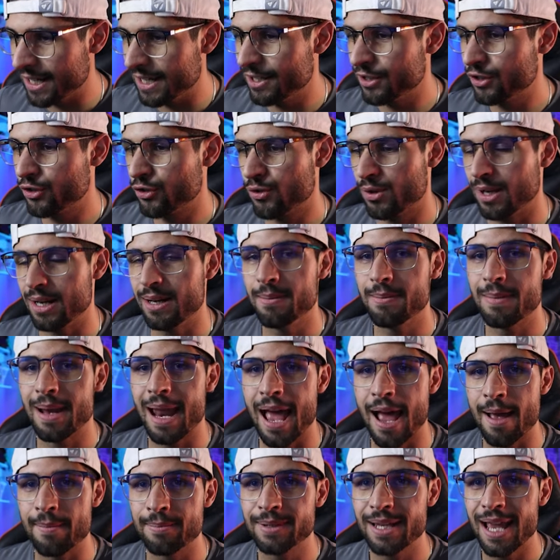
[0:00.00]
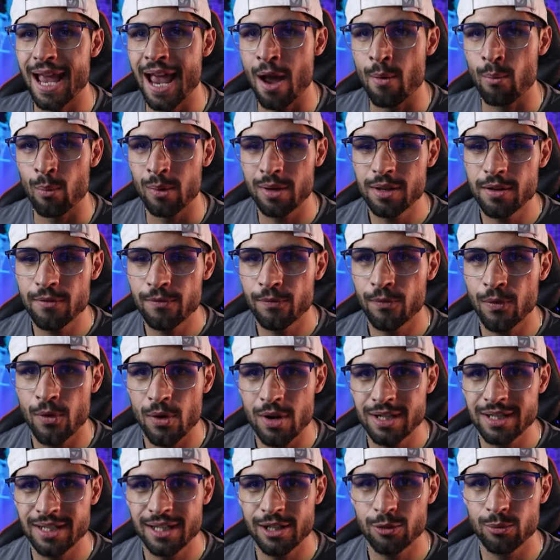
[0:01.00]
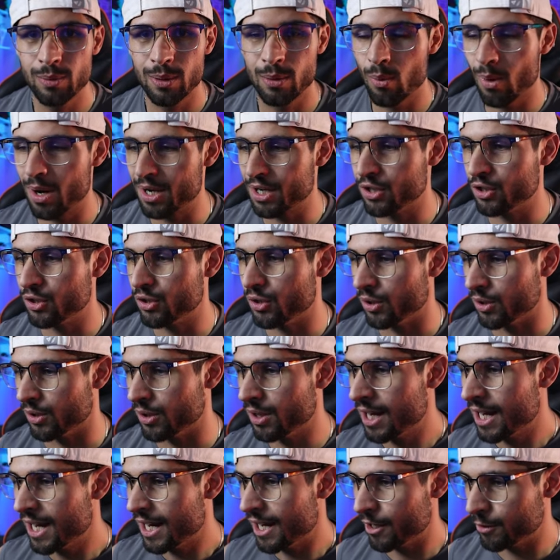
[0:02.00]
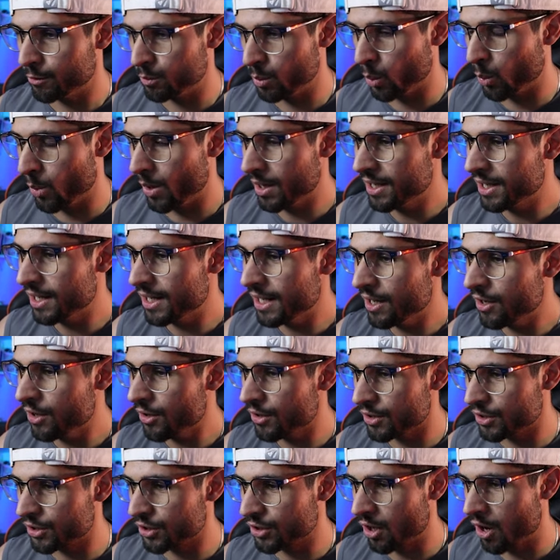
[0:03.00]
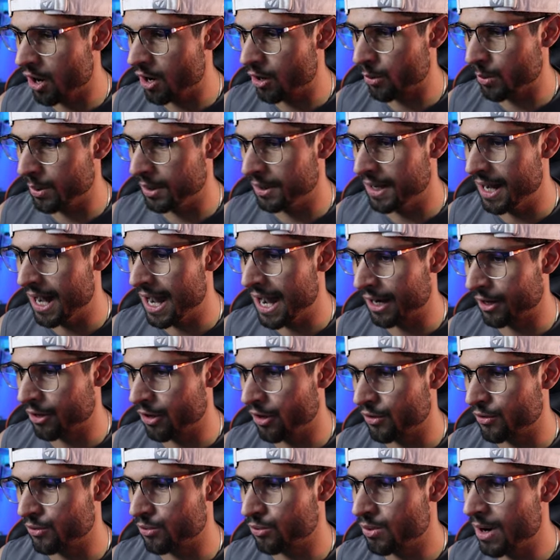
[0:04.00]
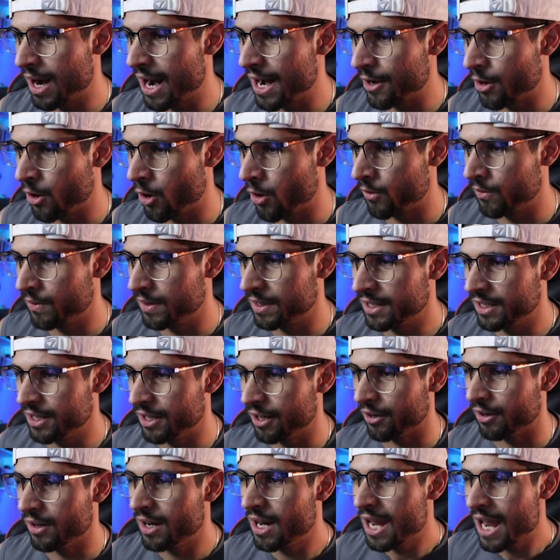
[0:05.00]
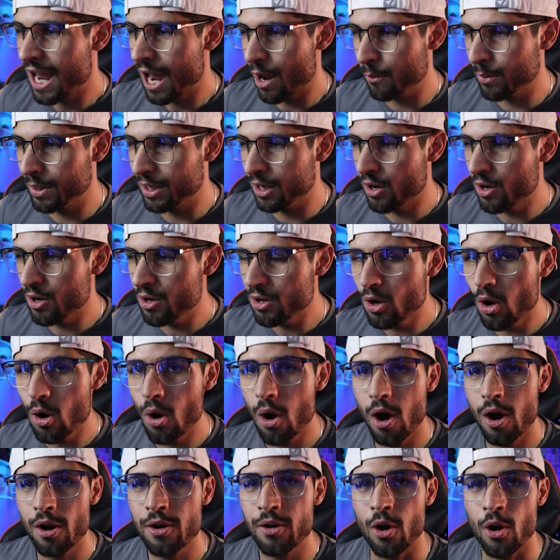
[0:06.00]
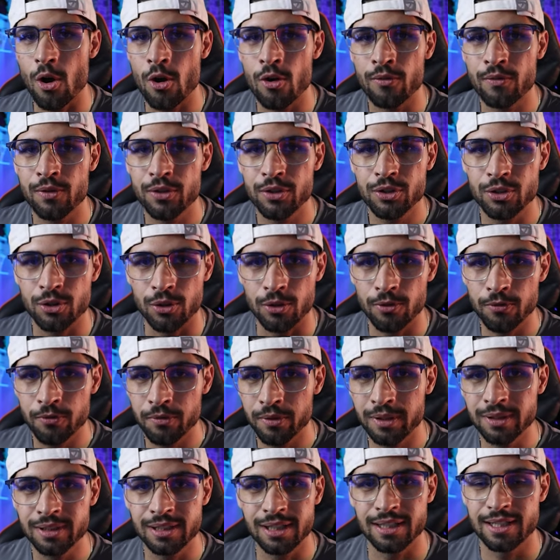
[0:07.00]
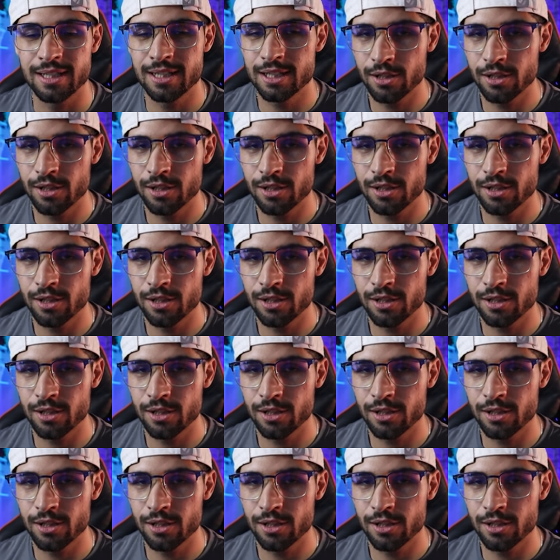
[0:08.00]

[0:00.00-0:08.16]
in Streamlabs and one of the first things we want to do is we want to click on this cogwheel icon right over here and we're going to go on over to filters.